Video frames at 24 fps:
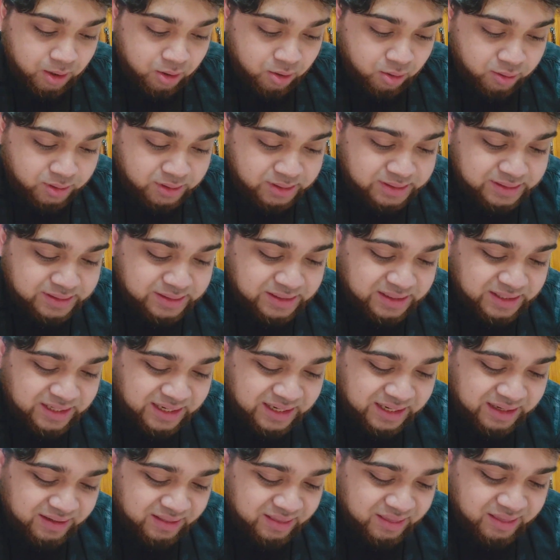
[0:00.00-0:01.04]
honestly,
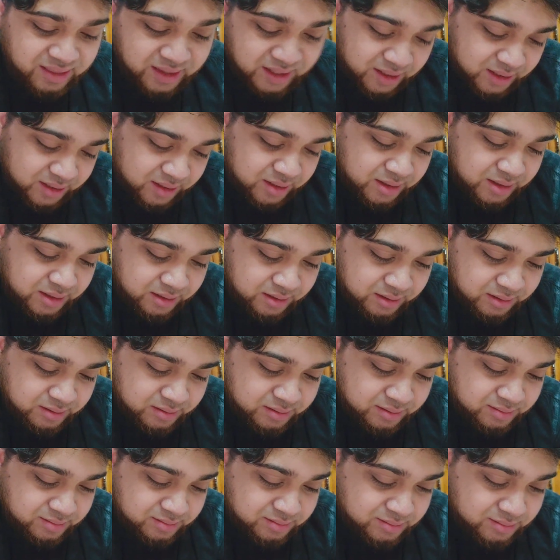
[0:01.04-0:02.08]
I think,
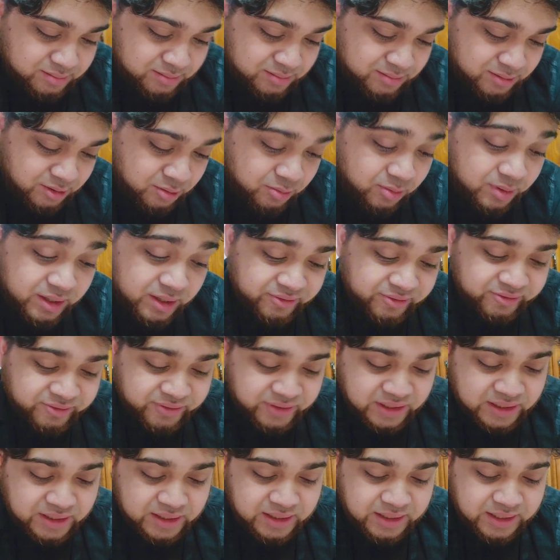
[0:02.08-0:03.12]
or
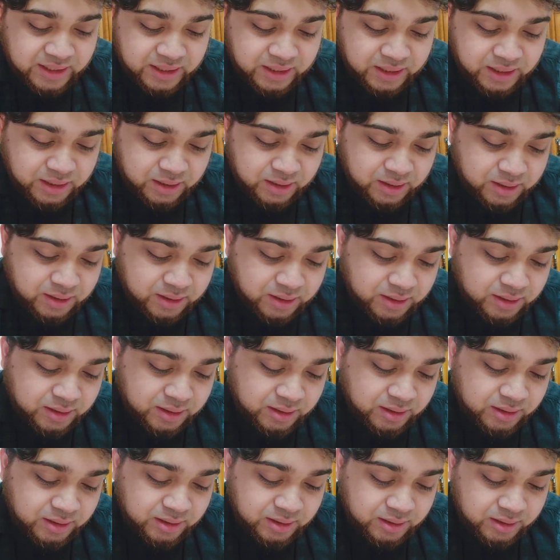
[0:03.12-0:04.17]
feel like,
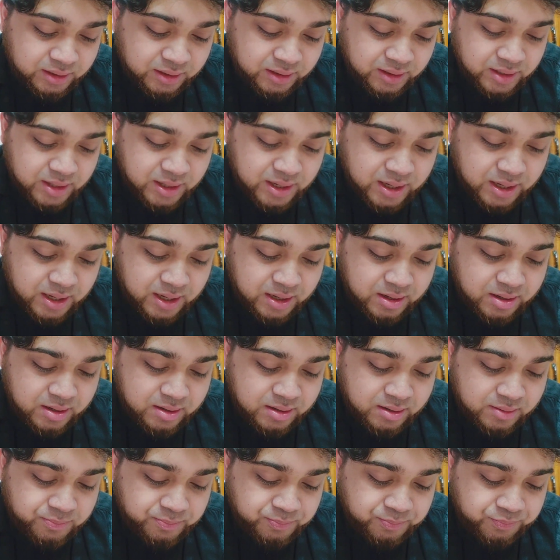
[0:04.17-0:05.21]

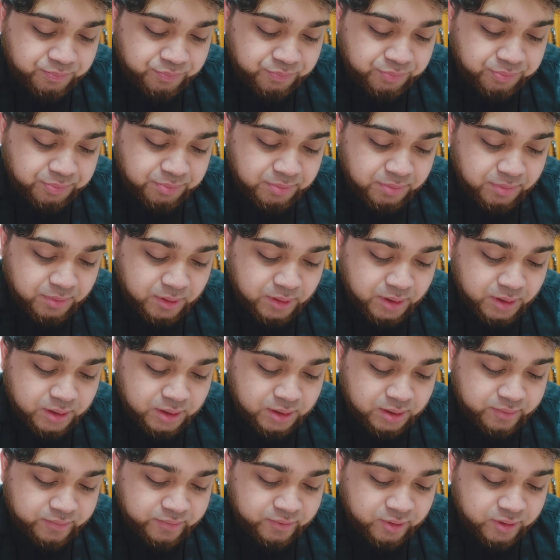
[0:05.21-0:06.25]
um,
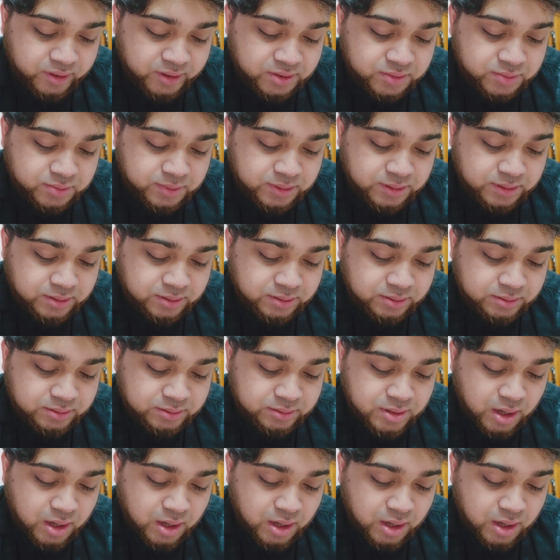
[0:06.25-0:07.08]
for this one,